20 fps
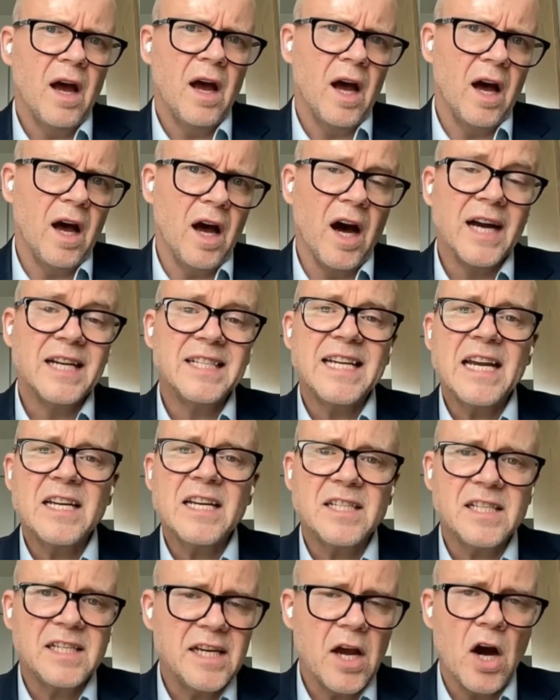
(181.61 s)
uh,
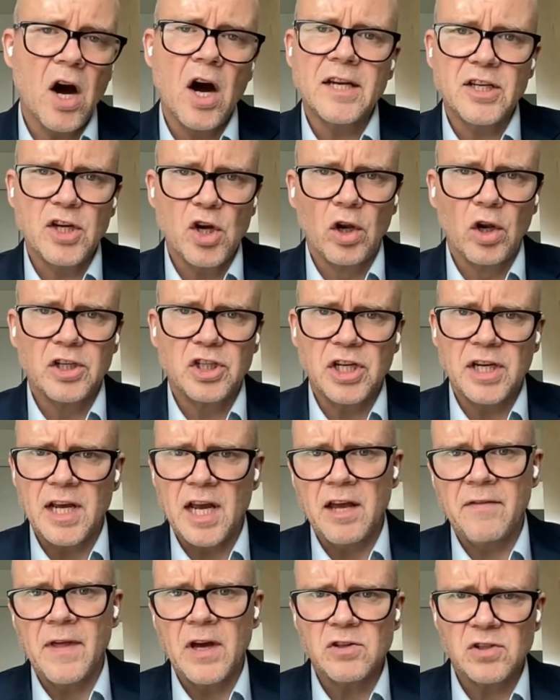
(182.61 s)
identity ideology
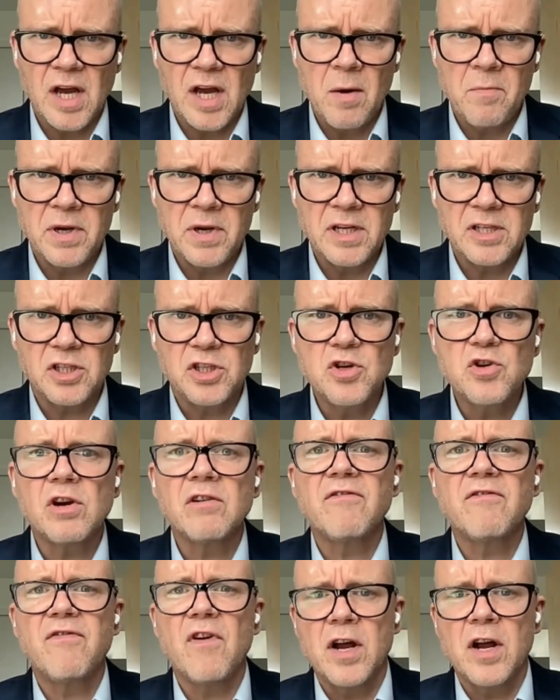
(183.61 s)
in those companies, you
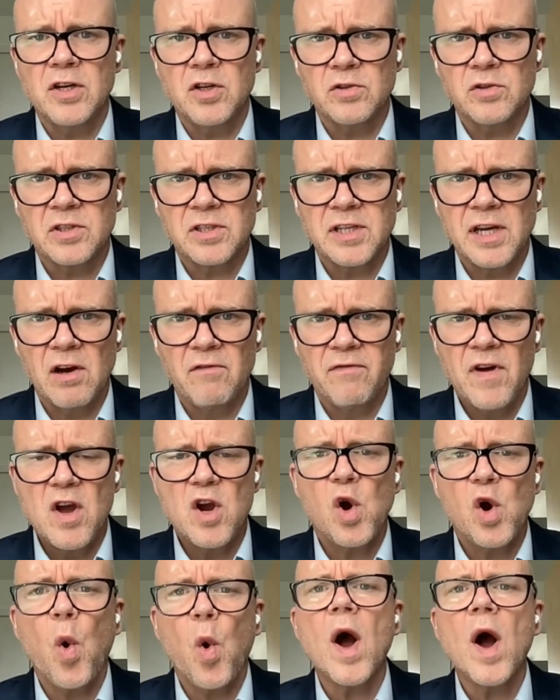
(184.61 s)
can find yourself
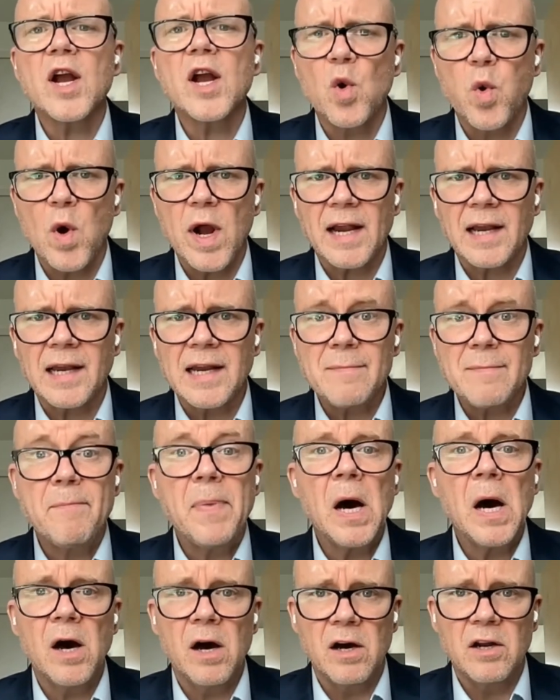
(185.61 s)
quite quickly
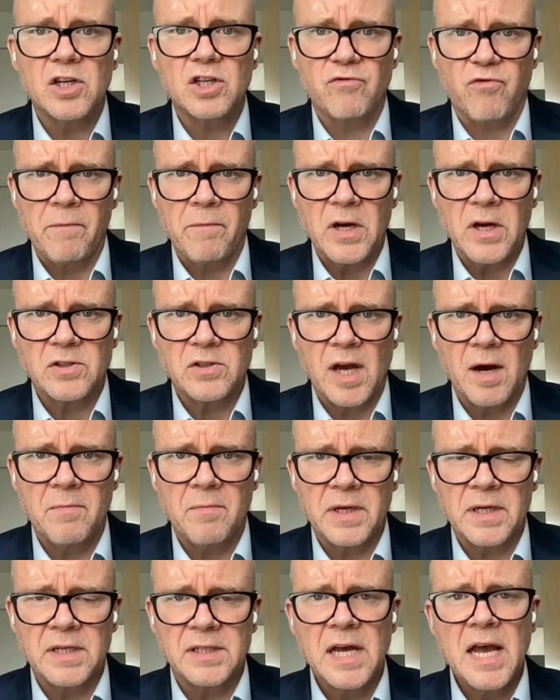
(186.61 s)
purged from those
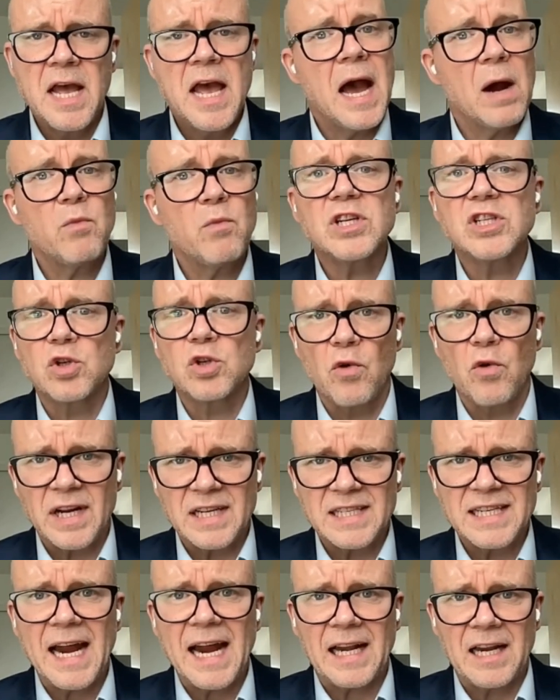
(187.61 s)
companies. And we saw
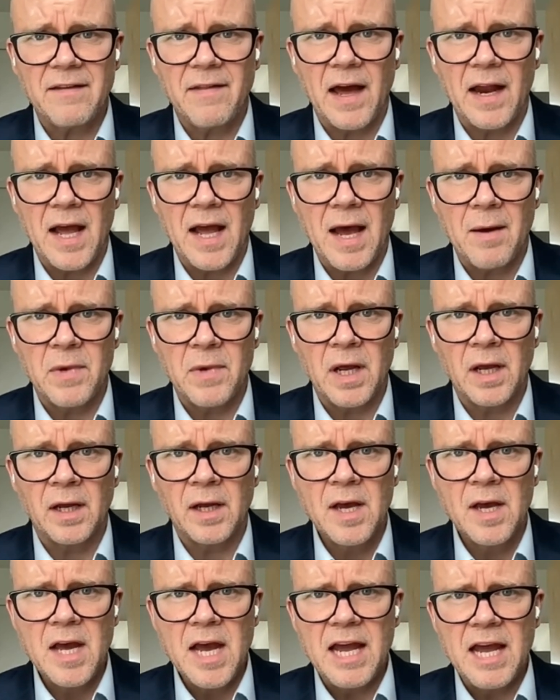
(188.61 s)
exactly that happening mm.
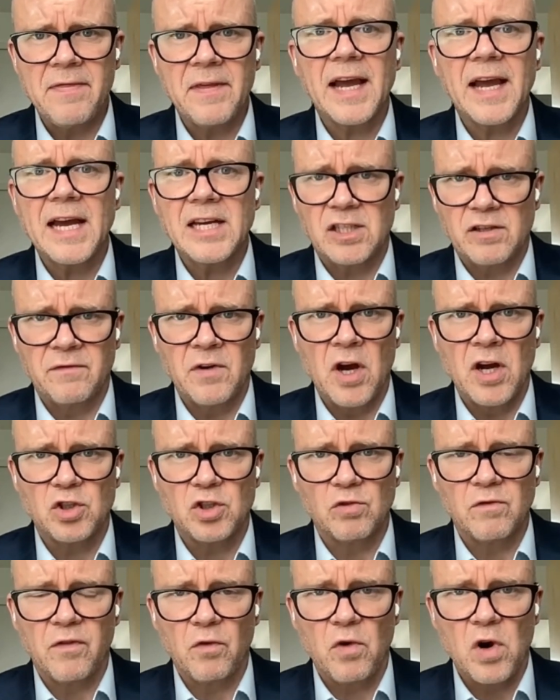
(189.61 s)
in the case of
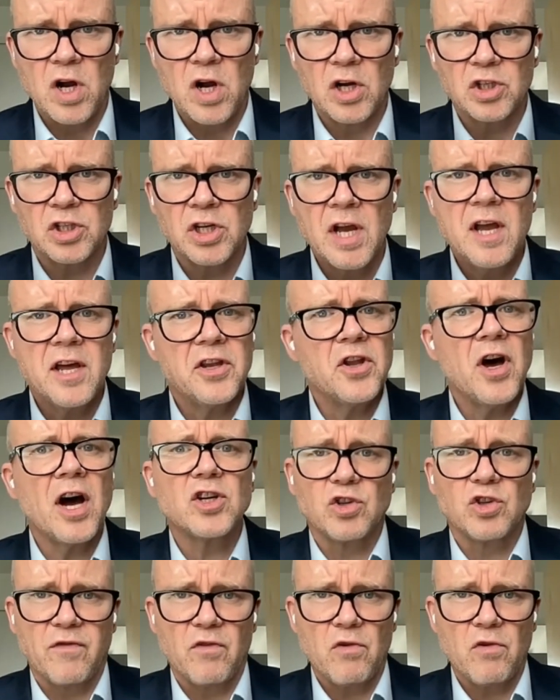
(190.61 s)
Nigel Farage.
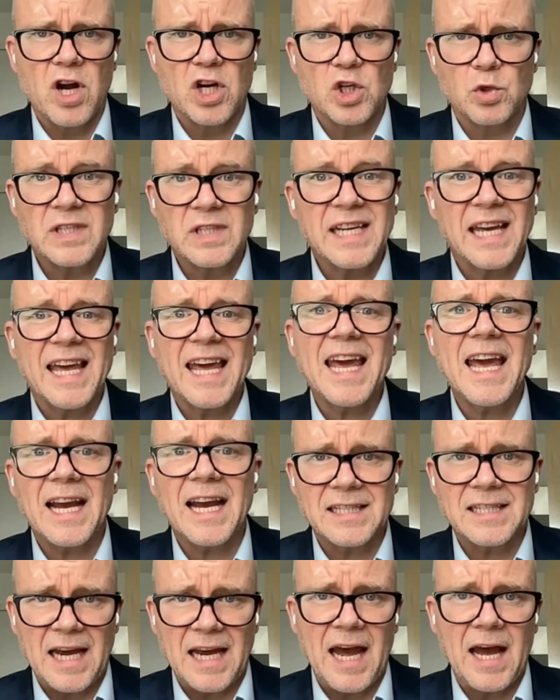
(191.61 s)
Nigel Farage was
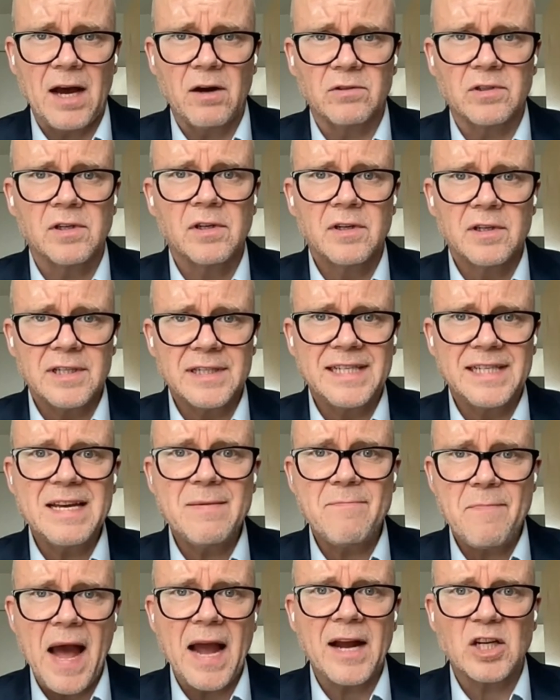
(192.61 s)
kicked out,
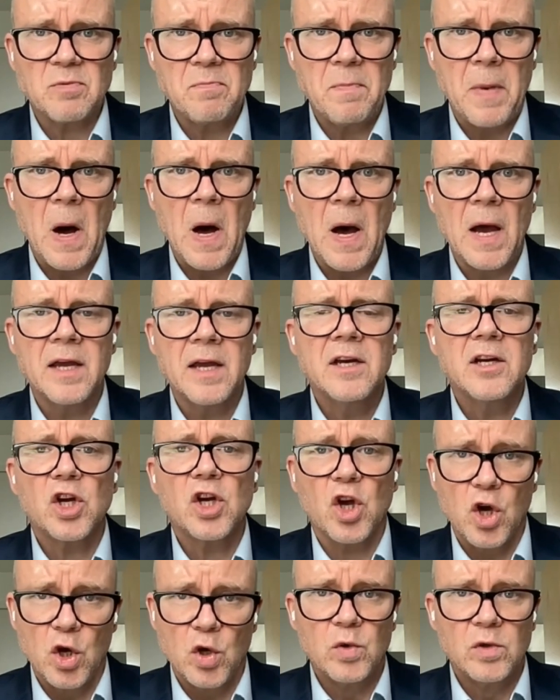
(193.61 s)
debanked by
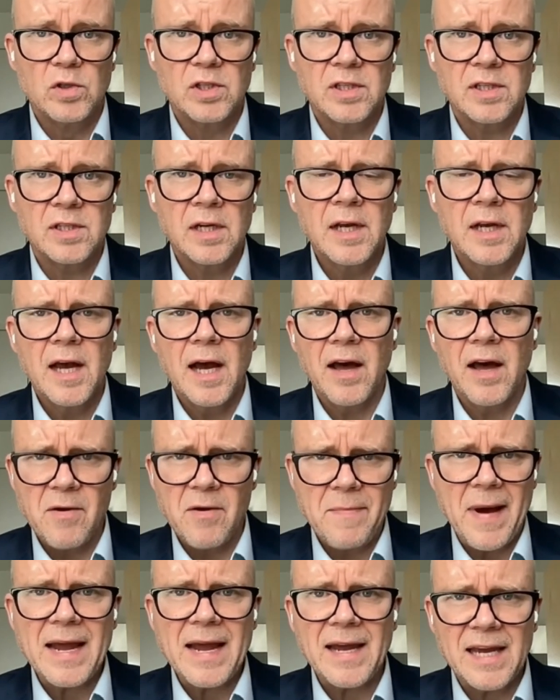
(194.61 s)
Coutts, uh,
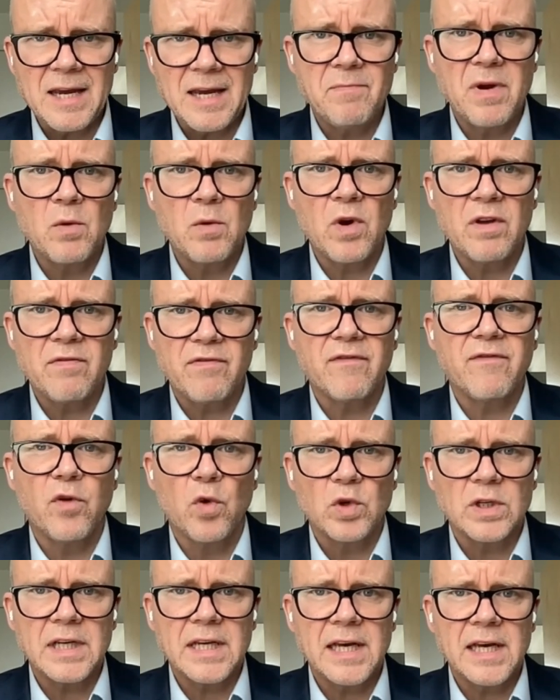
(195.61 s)
the bank he'd been with for
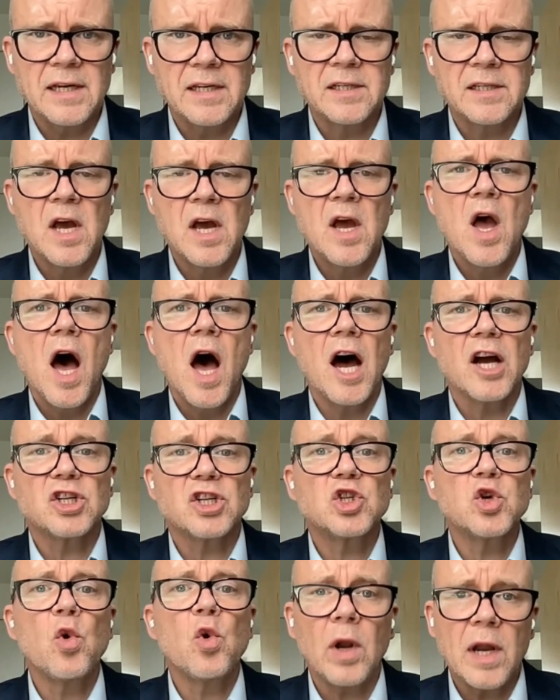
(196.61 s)
40 years, uh,
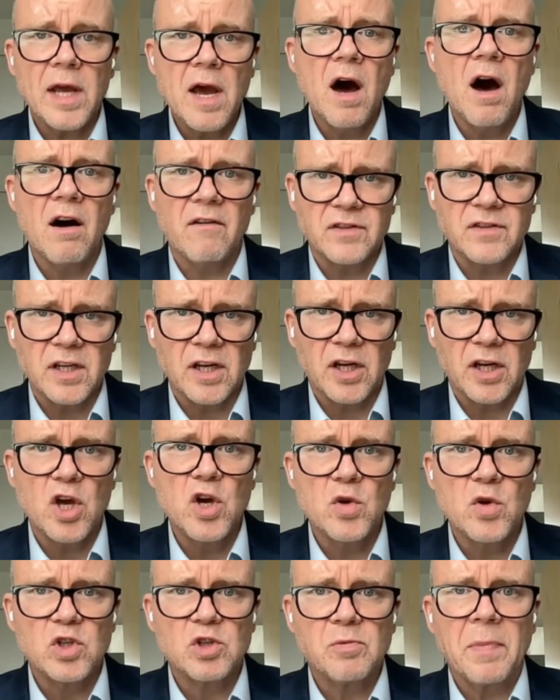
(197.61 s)
shortly after
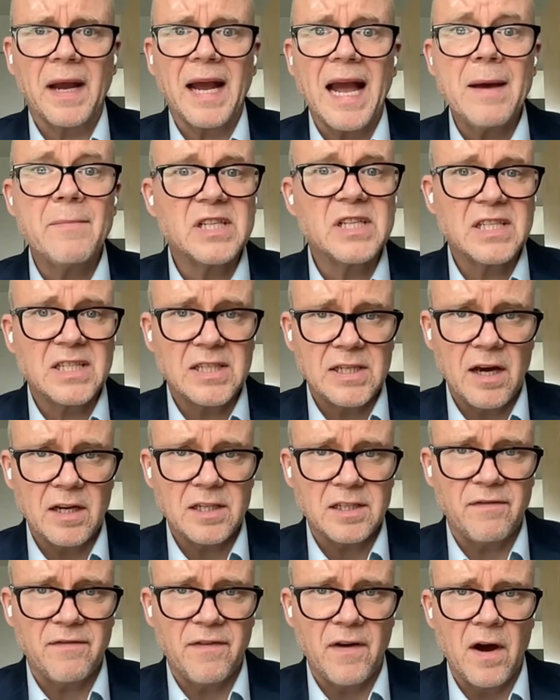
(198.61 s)
Coutts became a yeah.
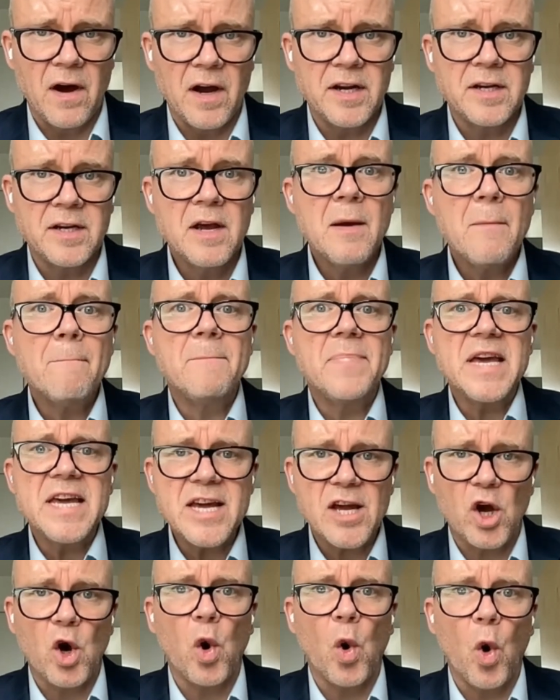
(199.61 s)
certified
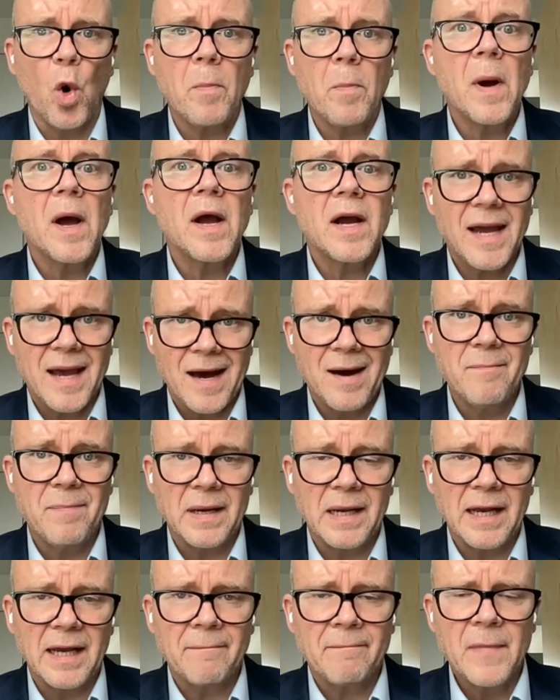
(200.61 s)
B Corp
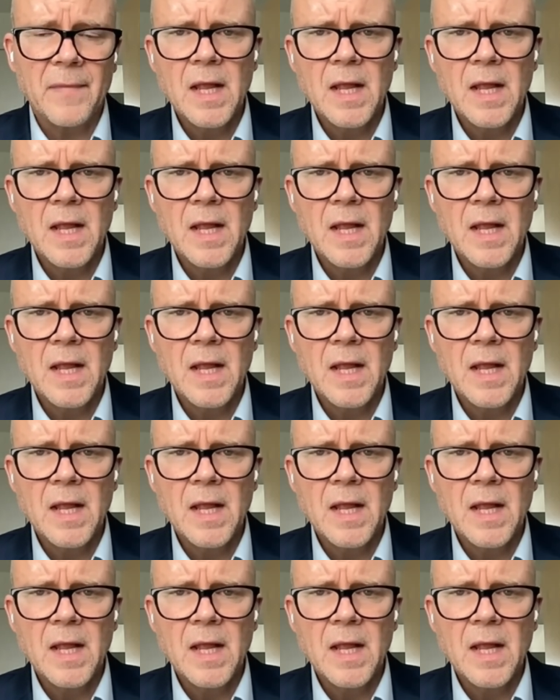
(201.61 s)
company.